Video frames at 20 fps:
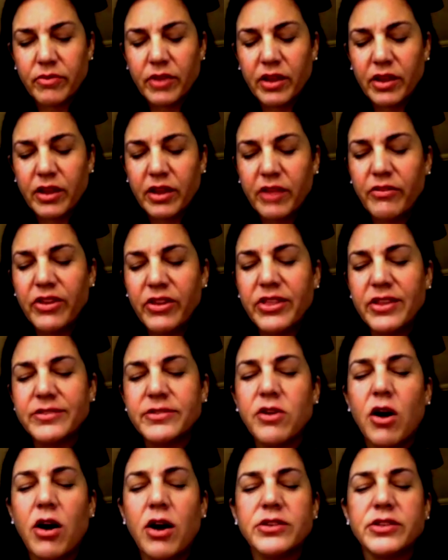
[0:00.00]
giving this
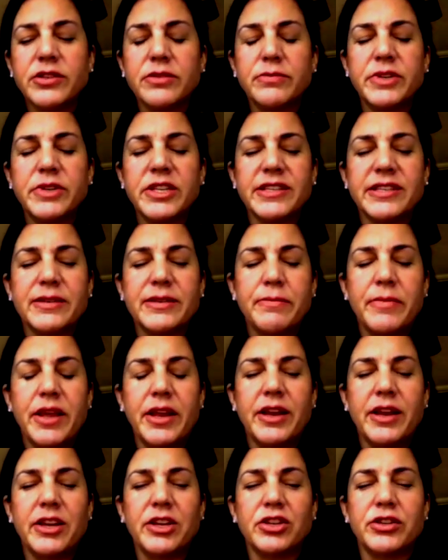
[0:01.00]
awesomeness a
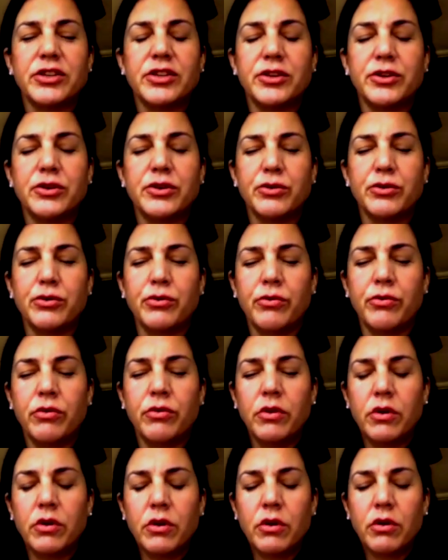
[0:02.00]
minute to
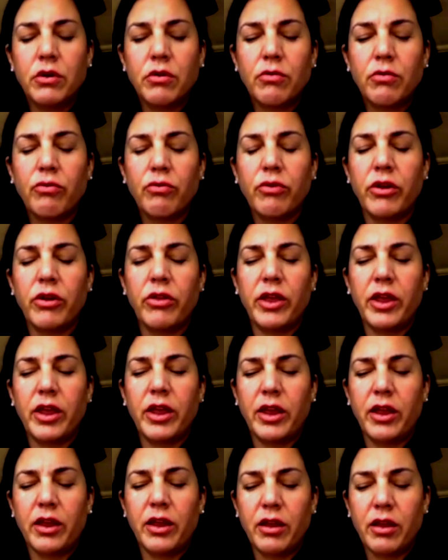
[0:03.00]

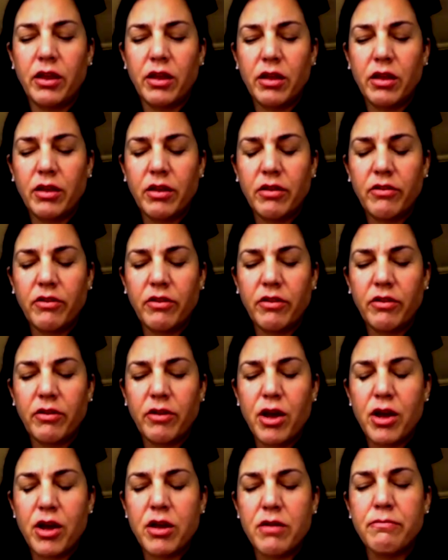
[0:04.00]
really
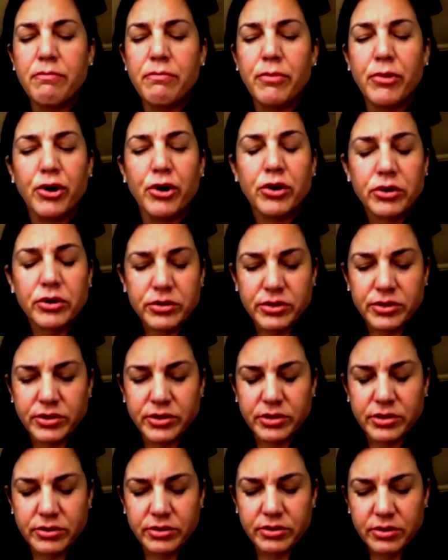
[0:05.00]

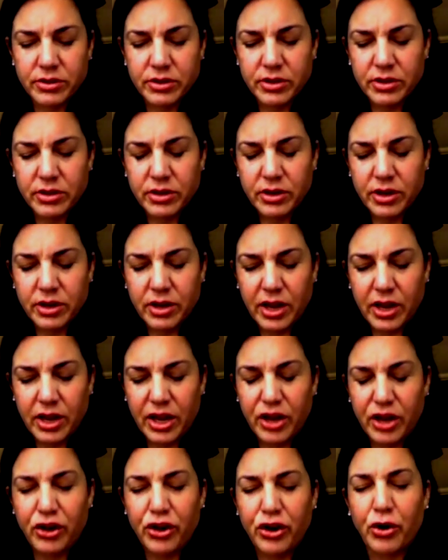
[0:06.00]
immerse
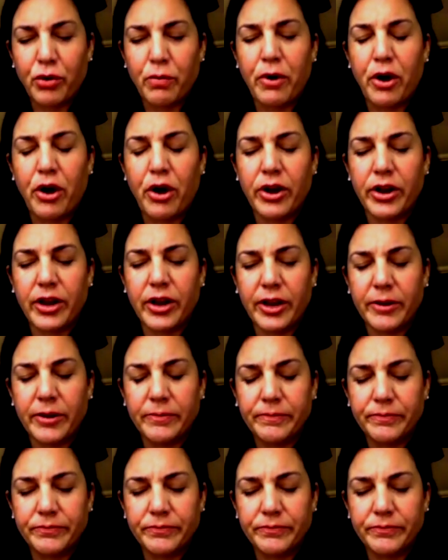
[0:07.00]
in your body,